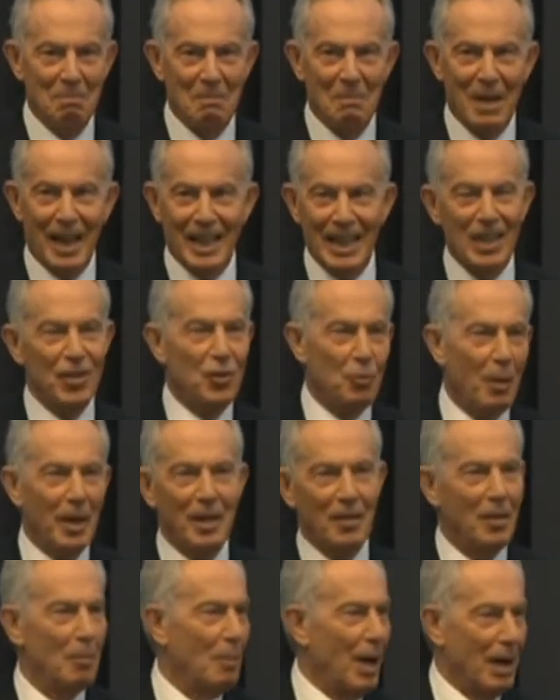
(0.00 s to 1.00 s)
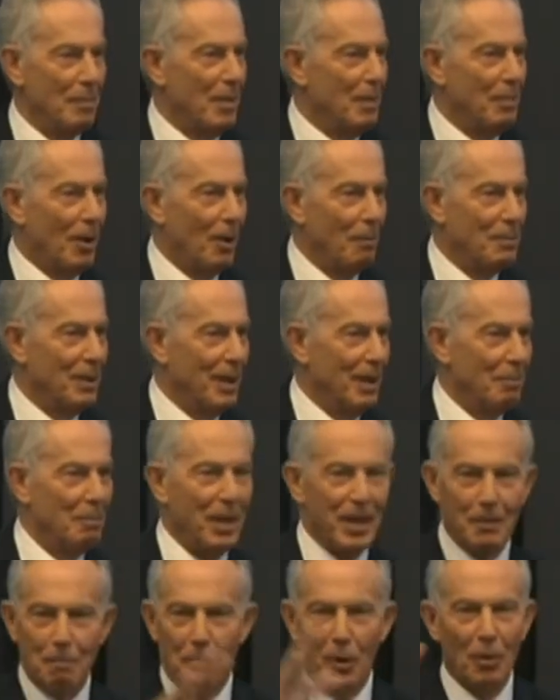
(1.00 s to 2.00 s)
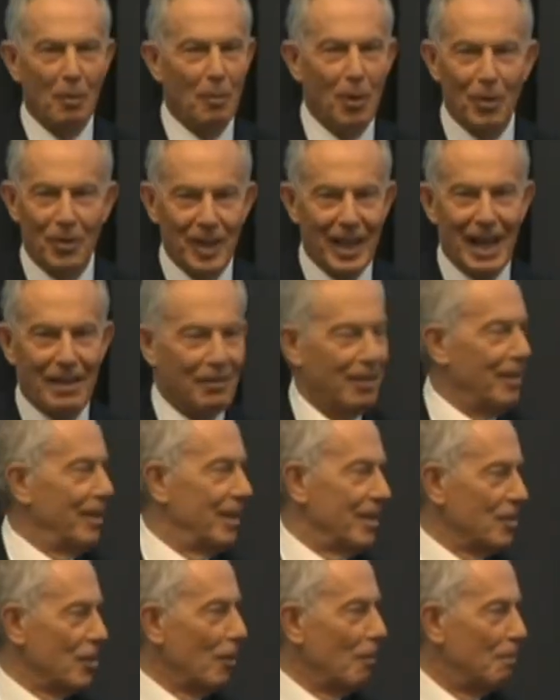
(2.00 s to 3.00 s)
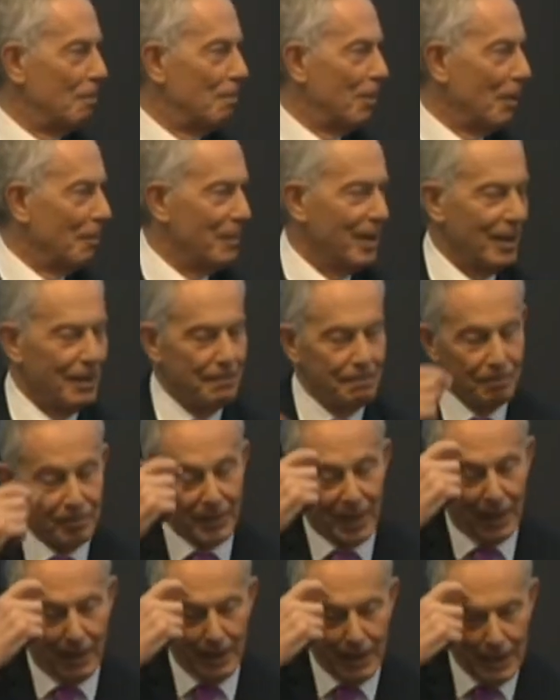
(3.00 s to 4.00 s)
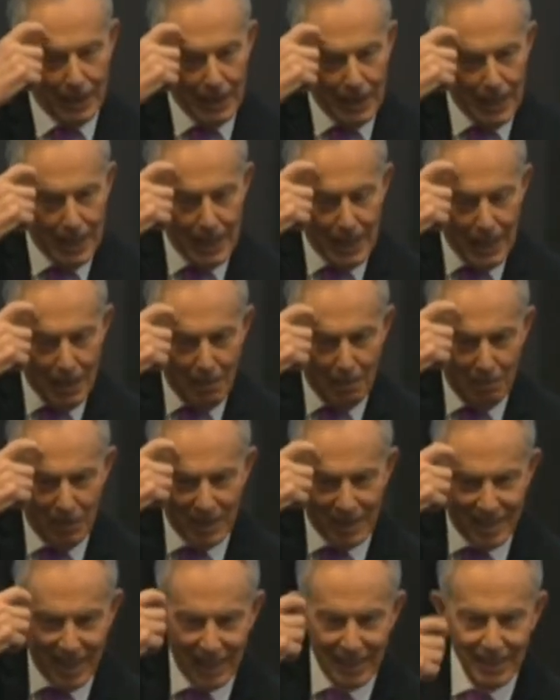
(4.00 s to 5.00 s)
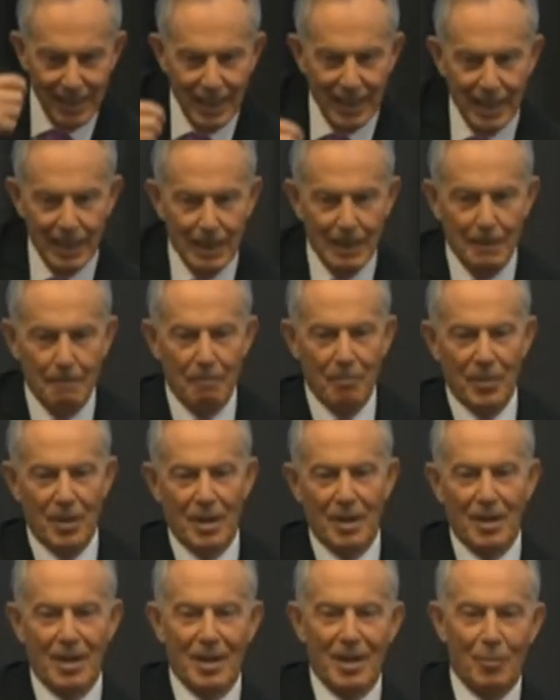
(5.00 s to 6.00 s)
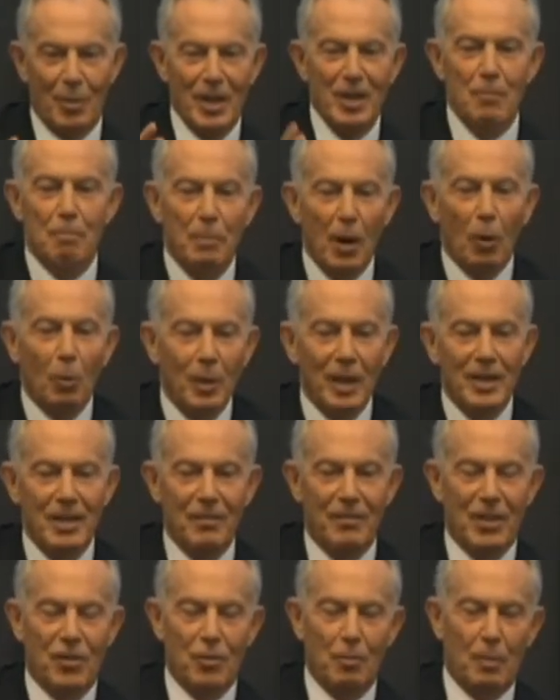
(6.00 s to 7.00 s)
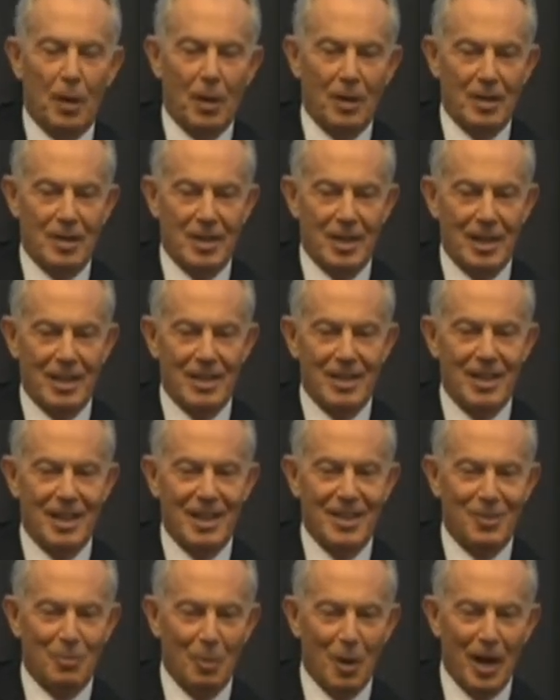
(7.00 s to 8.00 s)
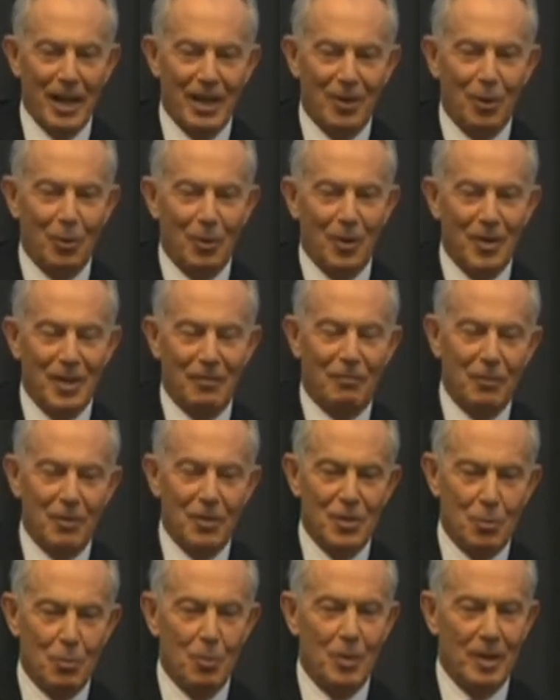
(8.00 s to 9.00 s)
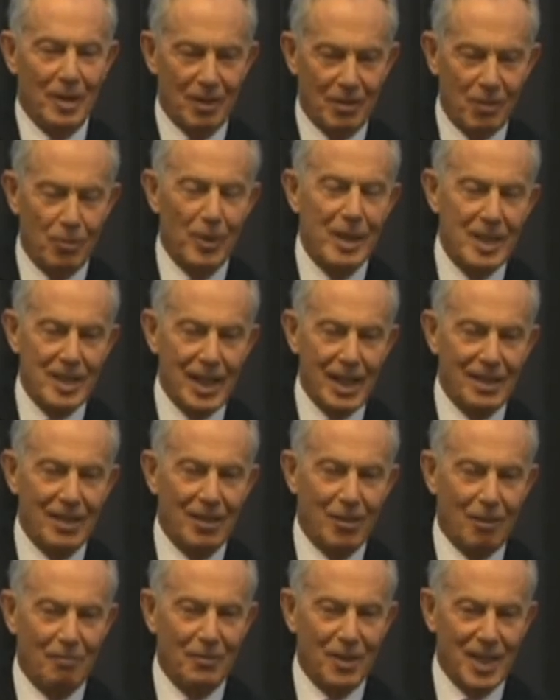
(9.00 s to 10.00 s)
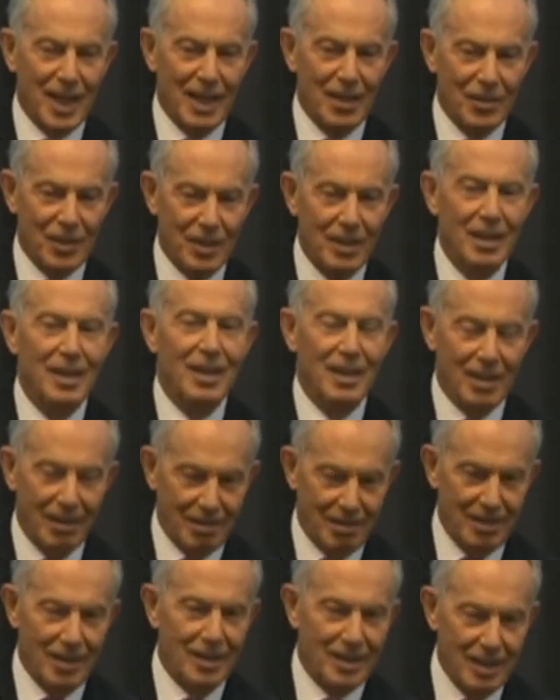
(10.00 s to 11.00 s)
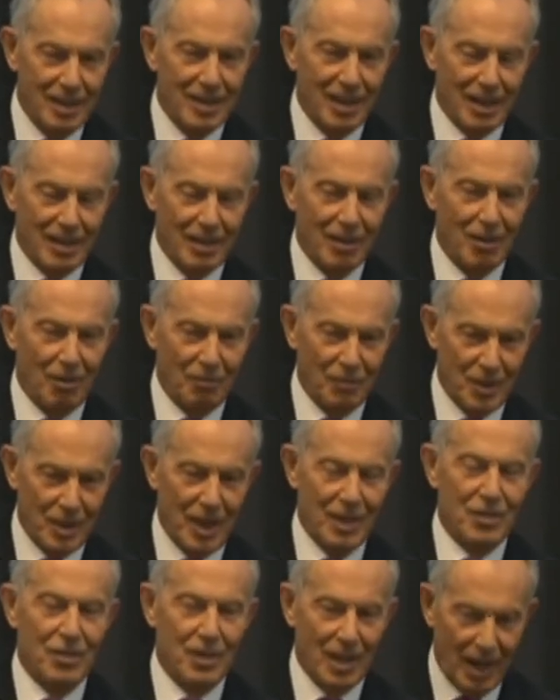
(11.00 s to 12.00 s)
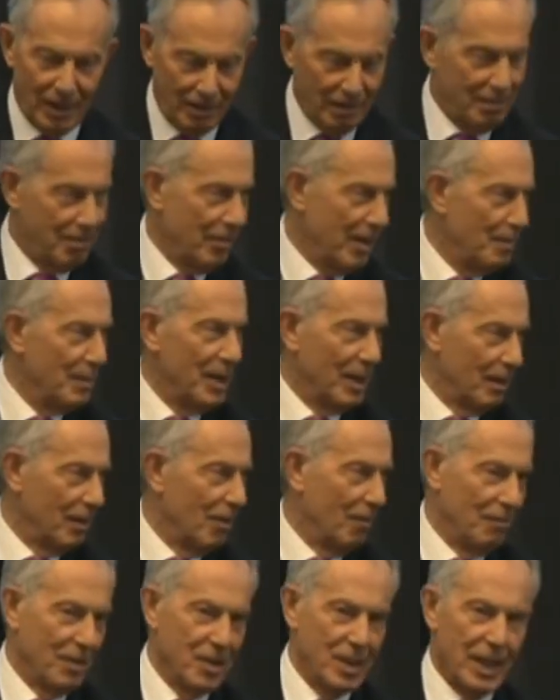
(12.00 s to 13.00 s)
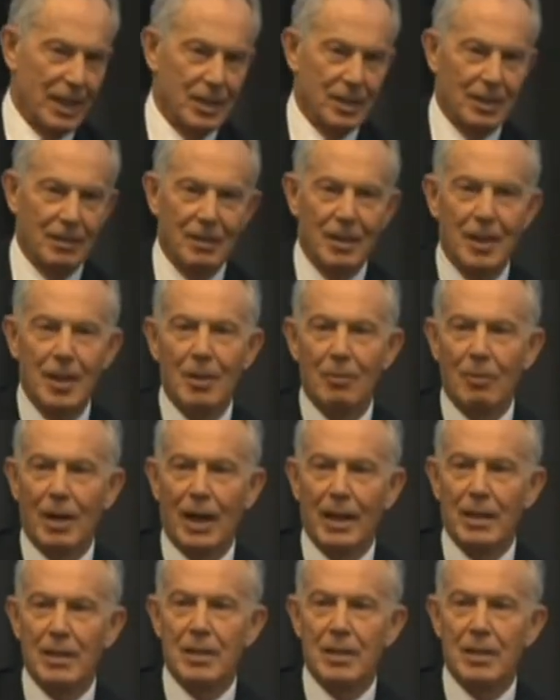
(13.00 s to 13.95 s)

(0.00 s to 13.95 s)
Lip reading: and each one of them might be popular, but you put them all together and it's not popular. Okay. But secondly, when you poll individual policies, it's what I call the difference between a 3-second conversation, a 30-second conversation, and a 3-minute conversation. Right,